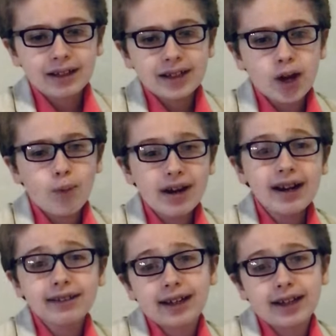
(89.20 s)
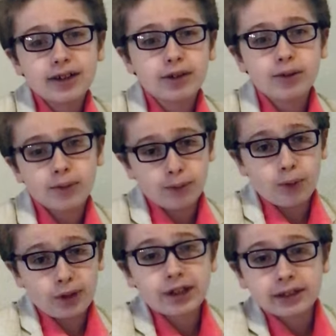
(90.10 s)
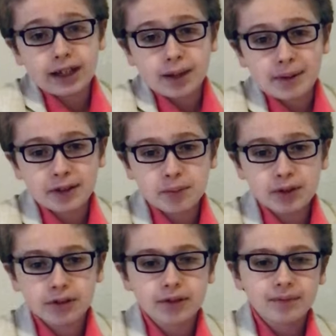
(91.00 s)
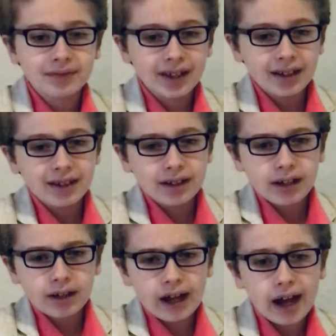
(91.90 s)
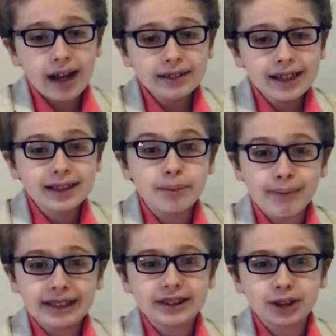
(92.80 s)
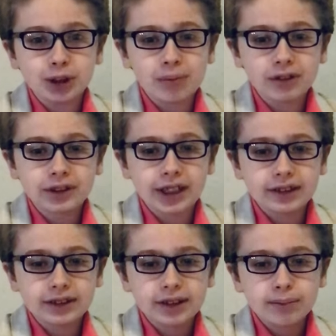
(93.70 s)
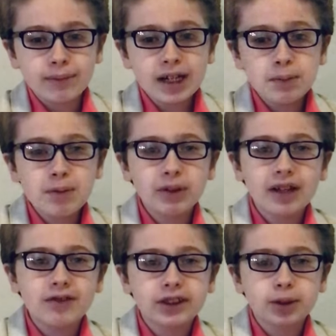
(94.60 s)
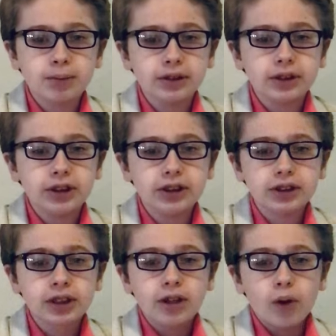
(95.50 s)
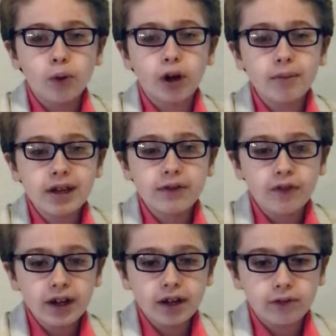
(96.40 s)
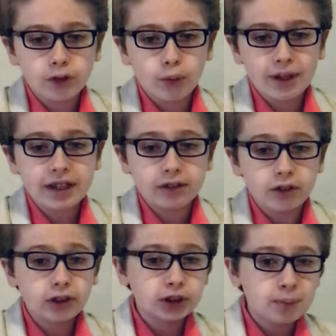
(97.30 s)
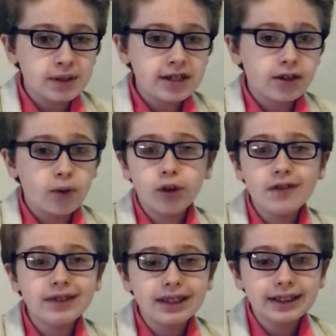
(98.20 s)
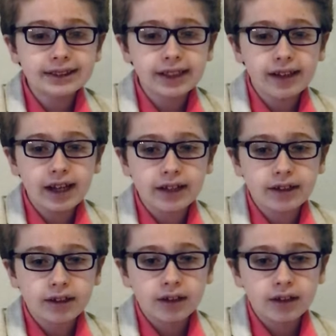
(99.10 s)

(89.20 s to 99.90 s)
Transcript: Now, what did I like or didn't like about the book? I like the message the book sends. Many people have disabilities or are made fun of for the way they look, speak, or even things they like.